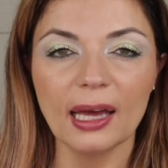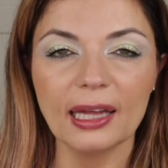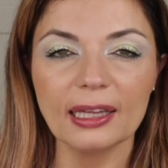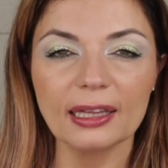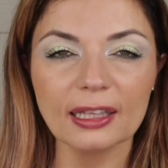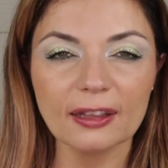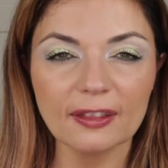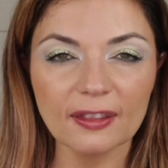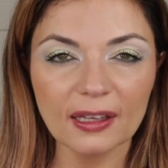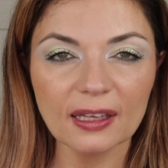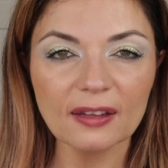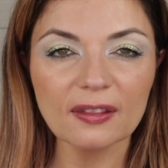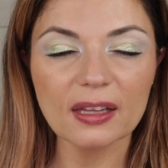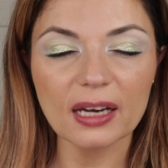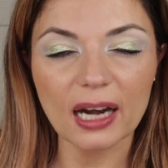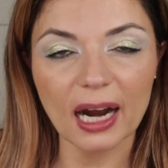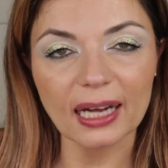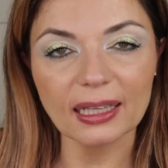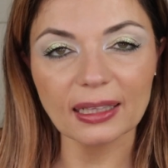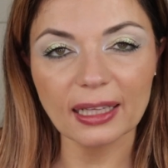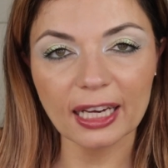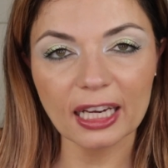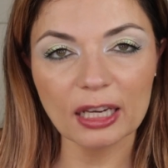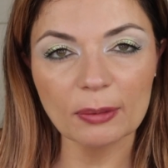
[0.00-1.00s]
The thing that
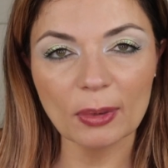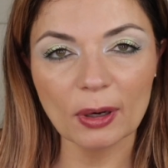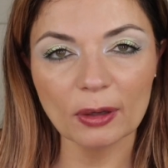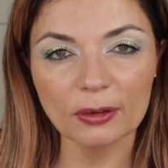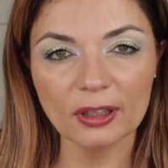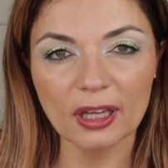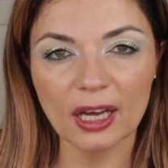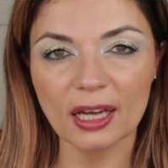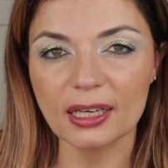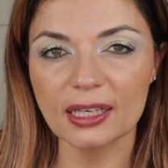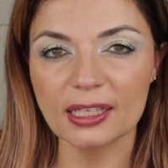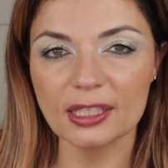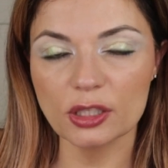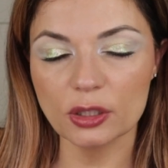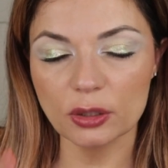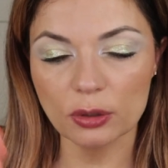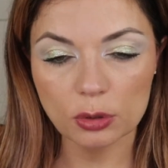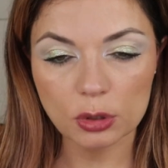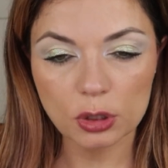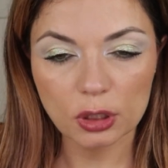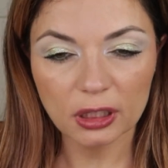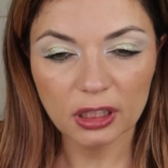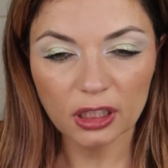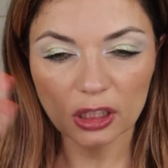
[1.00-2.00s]
I like about that is
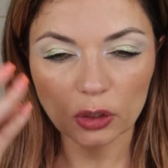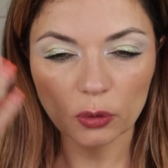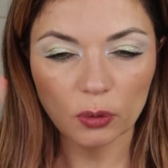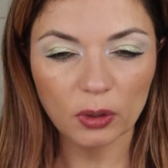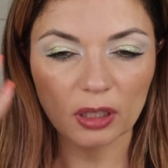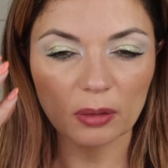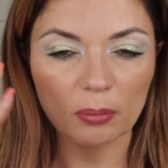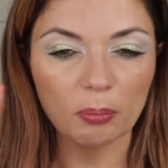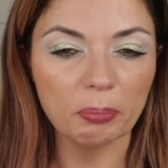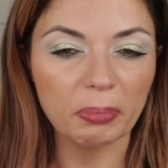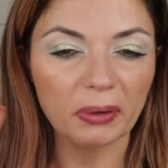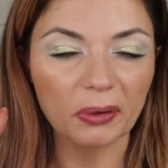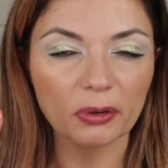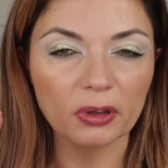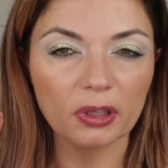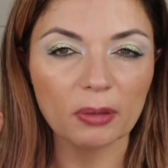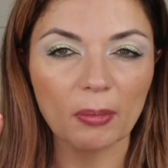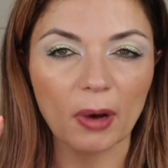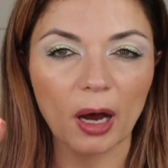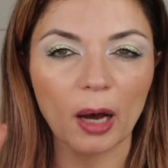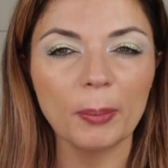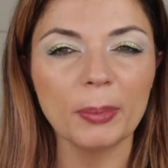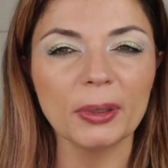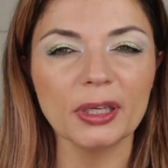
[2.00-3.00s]
usually you can build
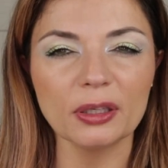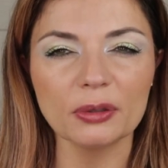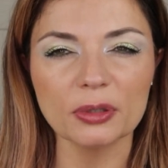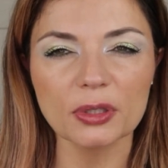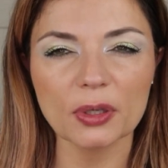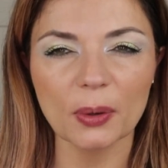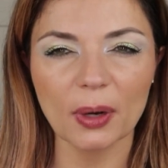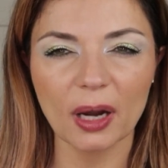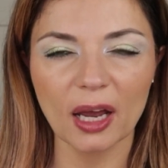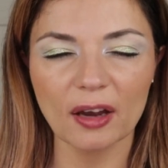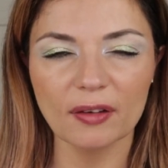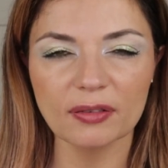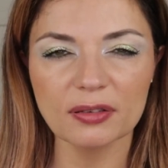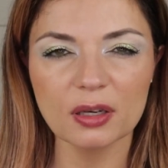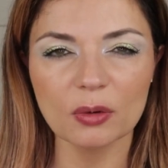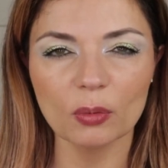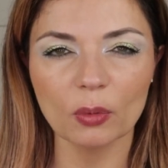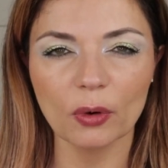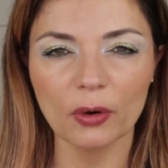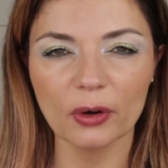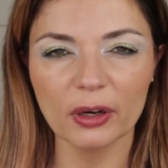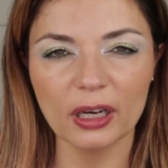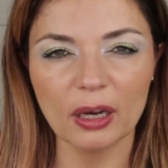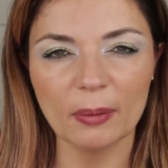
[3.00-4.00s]
them up and you don't have to
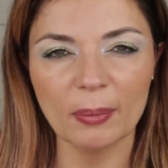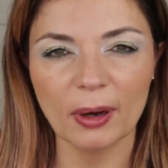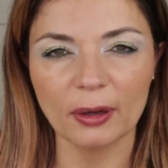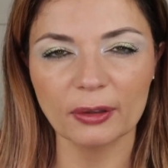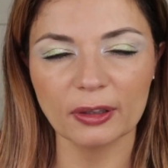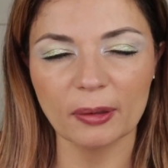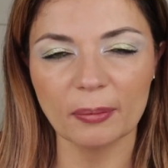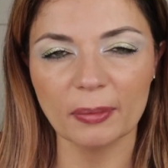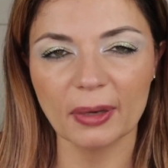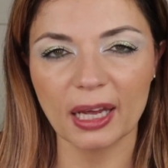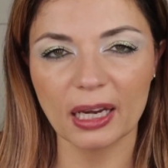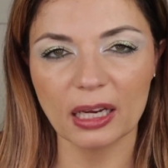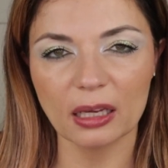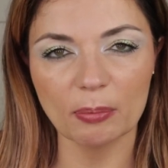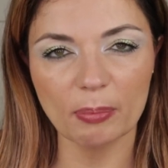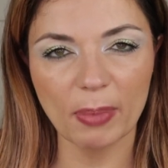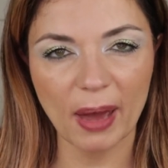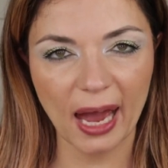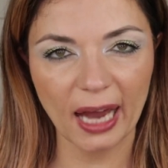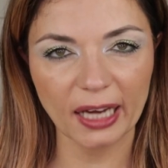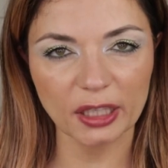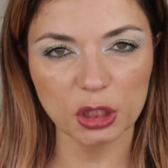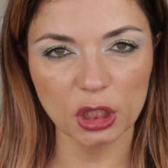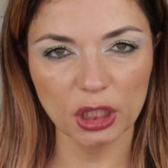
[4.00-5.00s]
worry about them getting
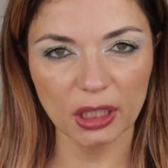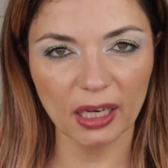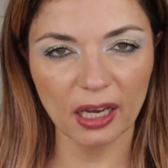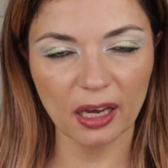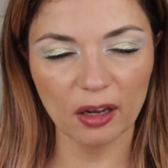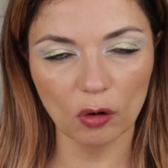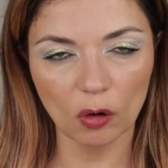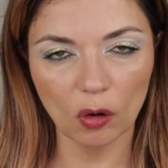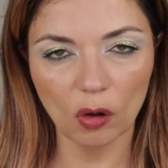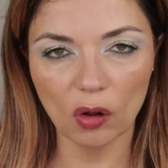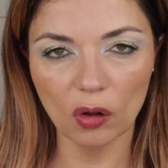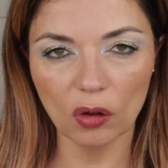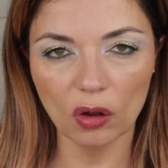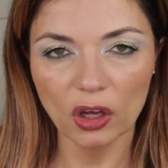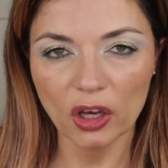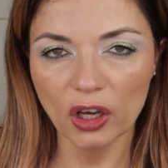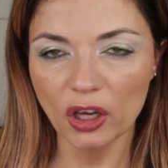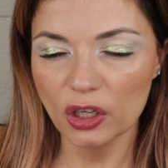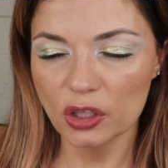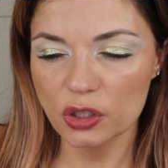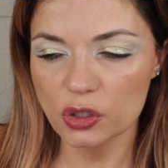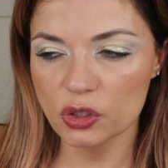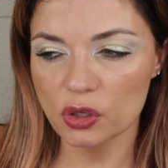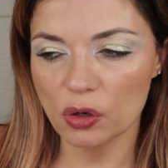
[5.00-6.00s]
patchy at all.
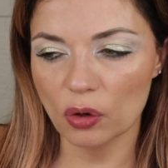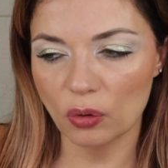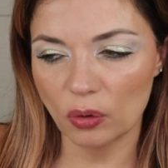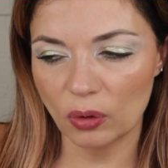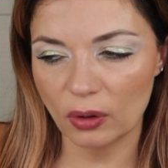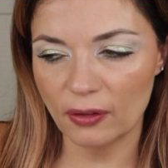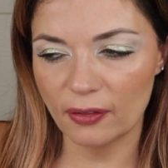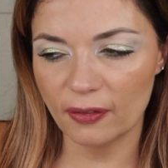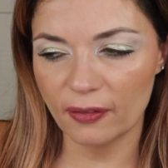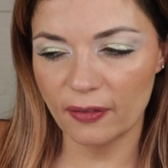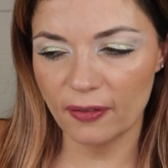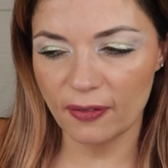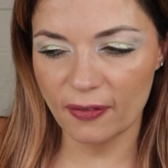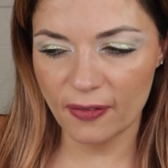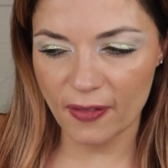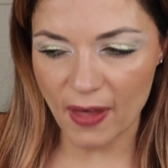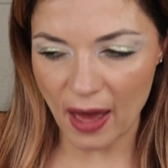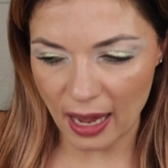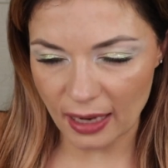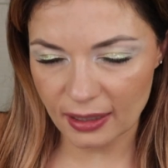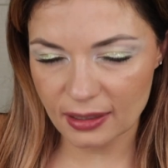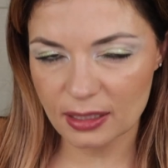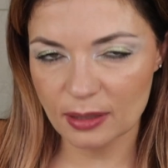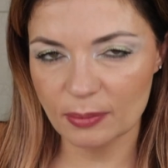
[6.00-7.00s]
So
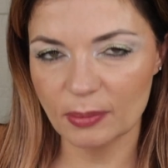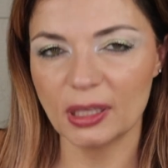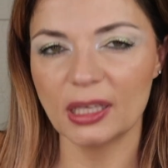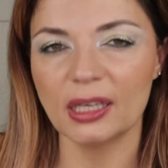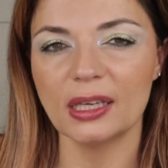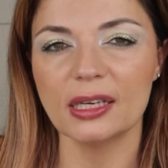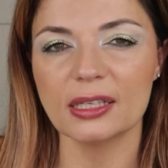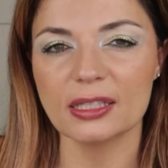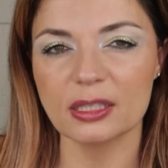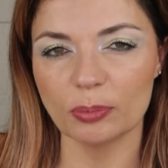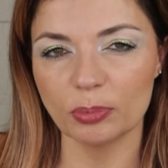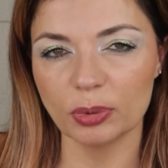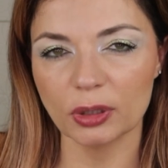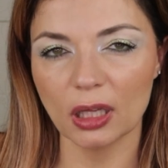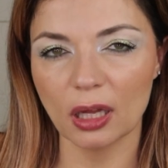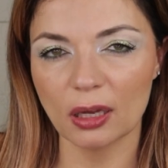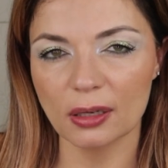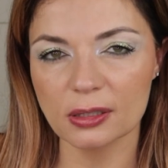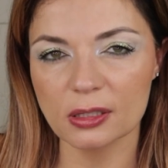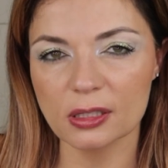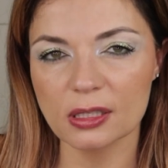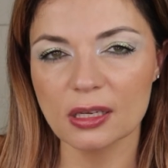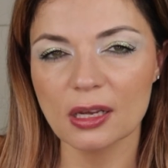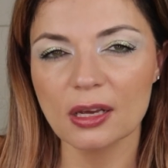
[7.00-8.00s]
that to me is a
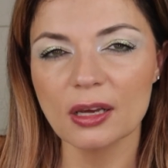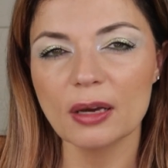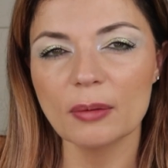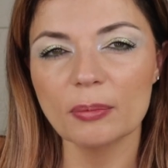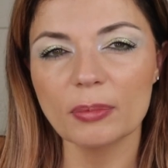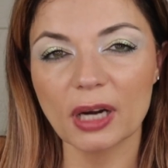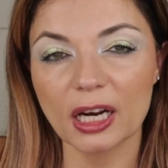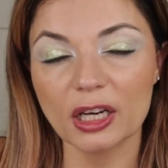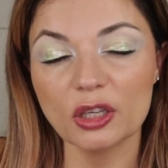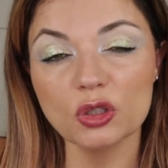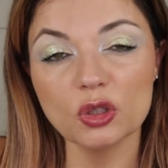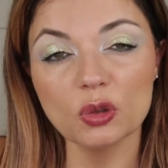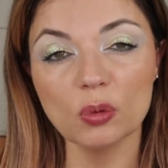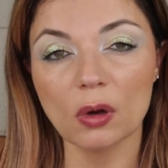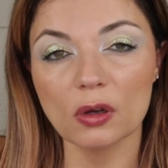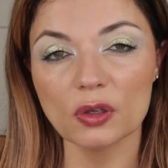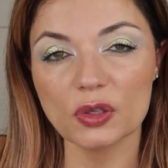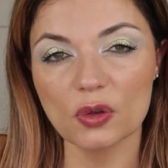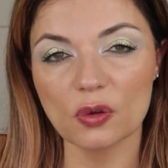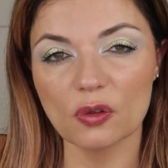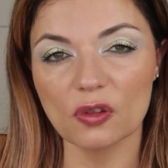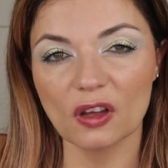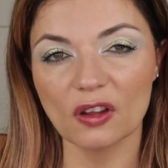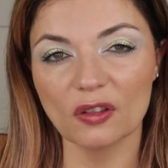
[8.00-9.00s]
plus, but I do
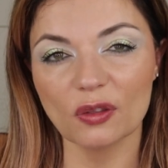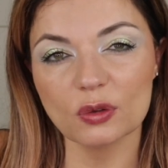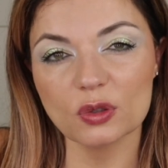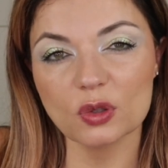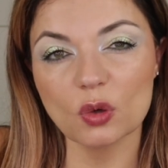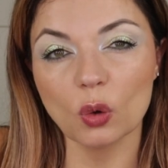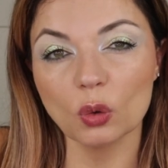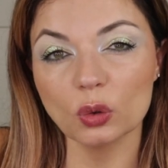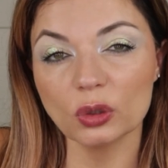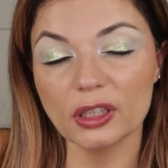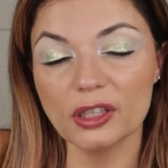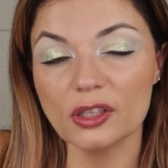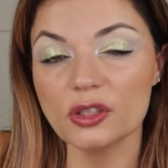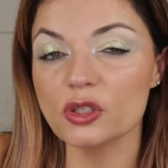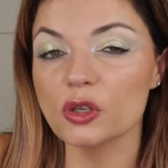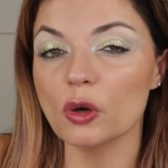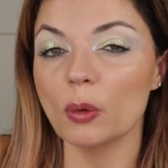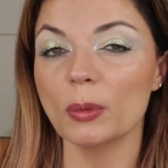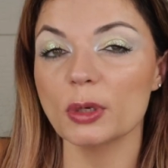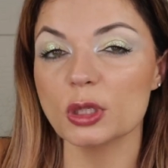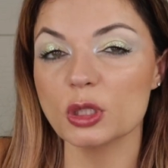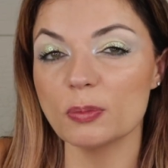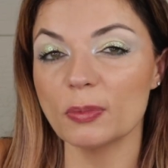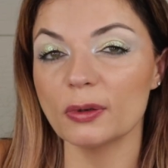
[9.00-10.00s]
also think there's only so
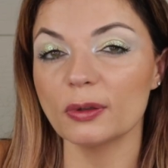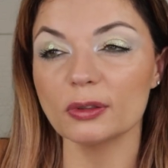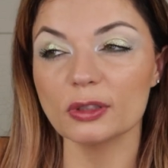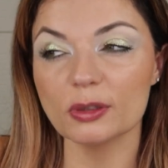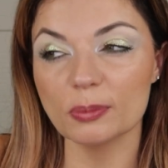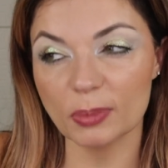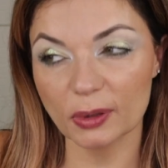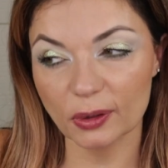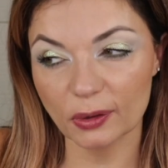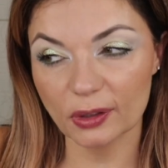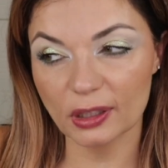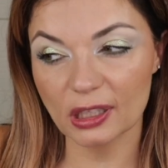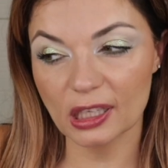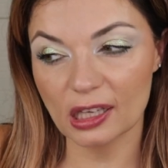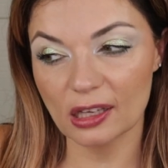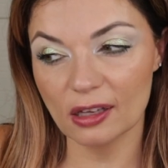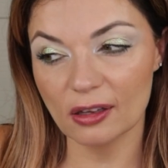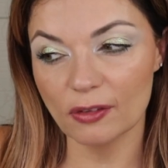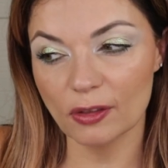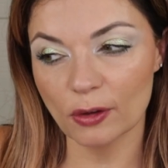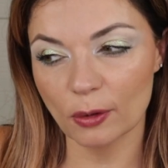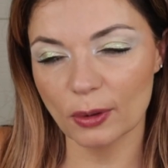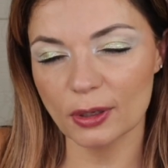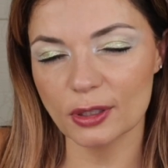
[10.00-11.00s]
much
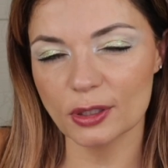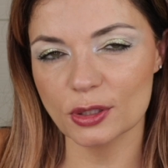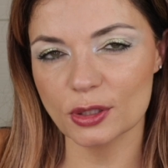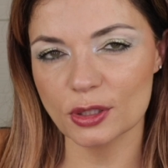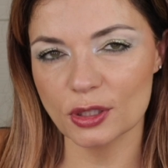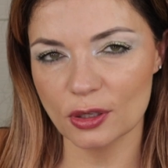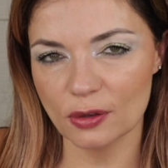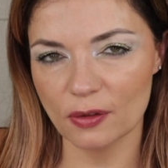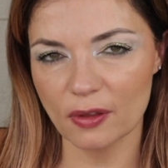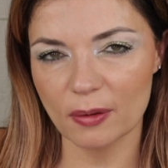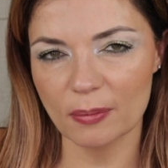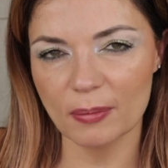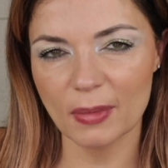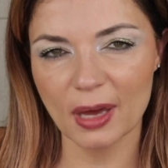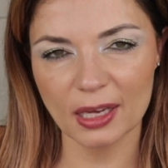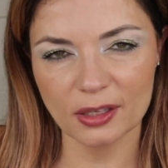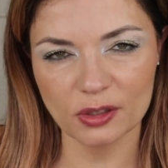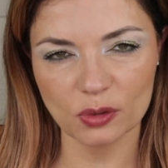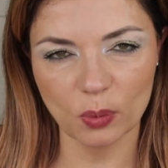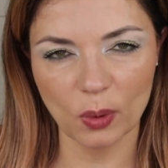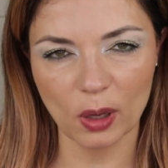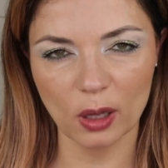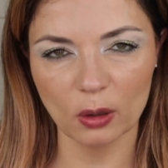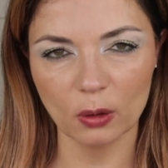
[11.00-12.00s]
buildability there is to them
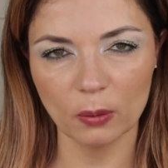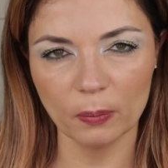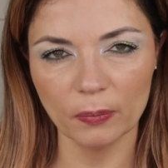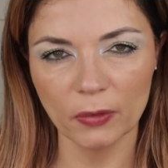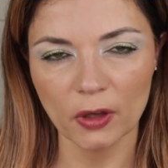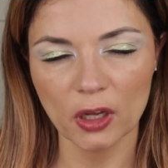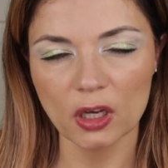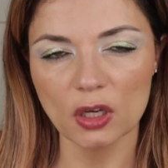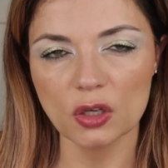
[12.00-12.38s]
as well.